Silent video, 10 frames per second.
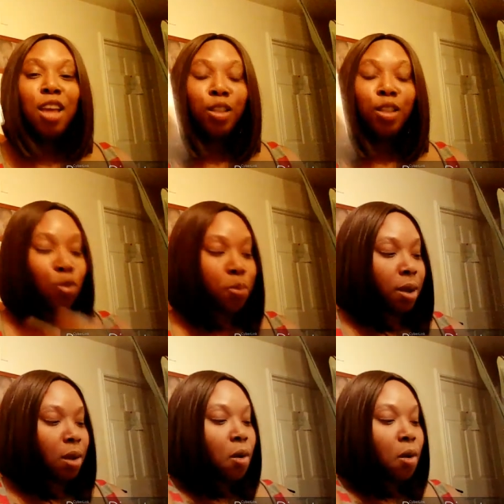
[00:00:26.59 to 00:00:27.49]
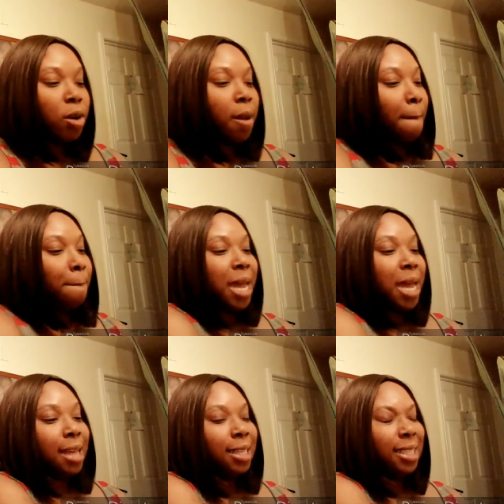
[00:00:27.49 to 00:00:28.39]
So you've been holding
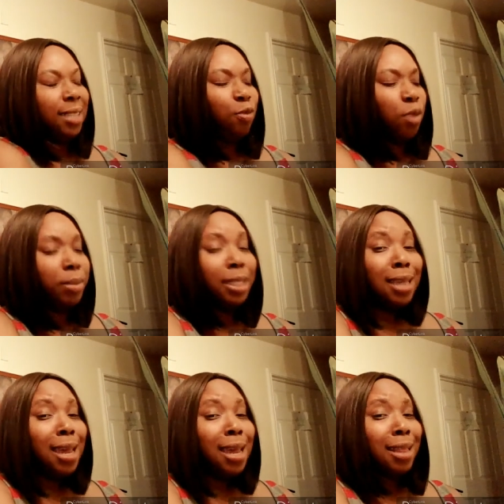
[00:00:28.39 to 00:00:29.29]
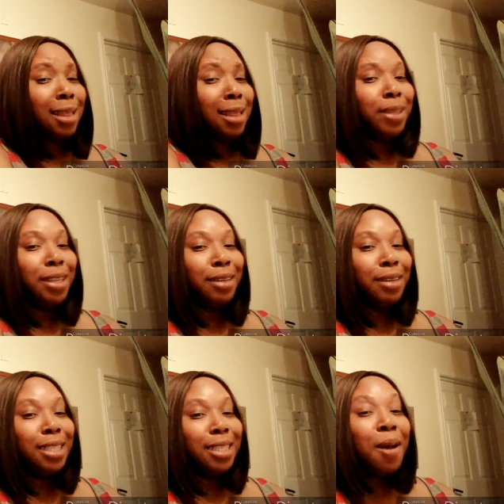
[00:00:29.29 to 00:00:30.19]
back from saying this, but there's
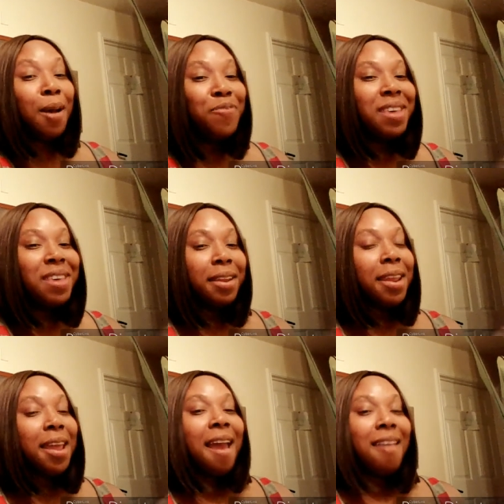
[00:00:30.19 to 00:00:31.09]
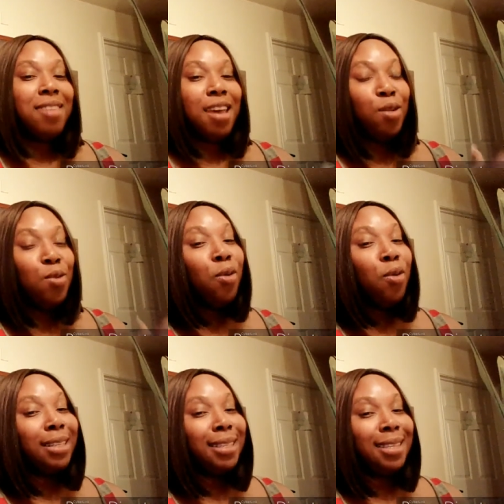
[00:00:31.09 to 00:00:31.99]
something that you
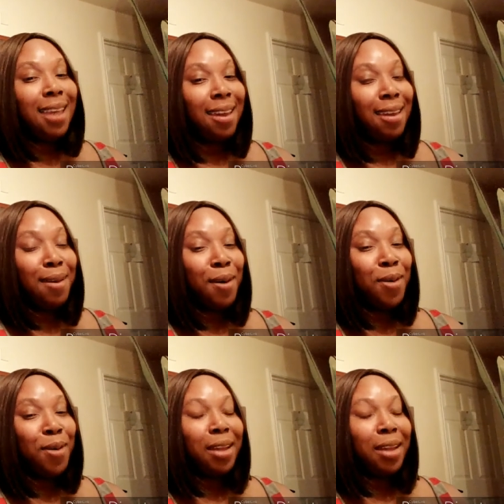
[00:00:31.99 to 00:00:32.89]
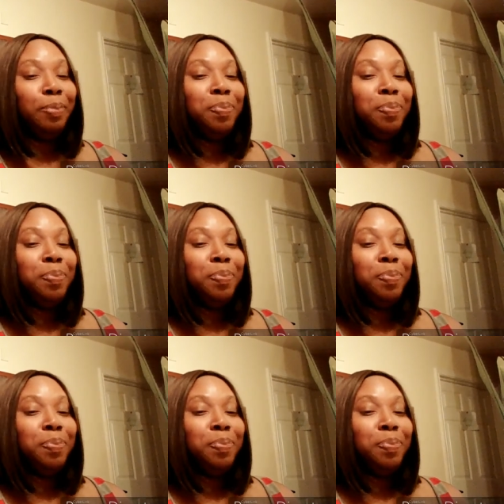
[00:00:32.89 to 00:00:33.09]
want to say, okay?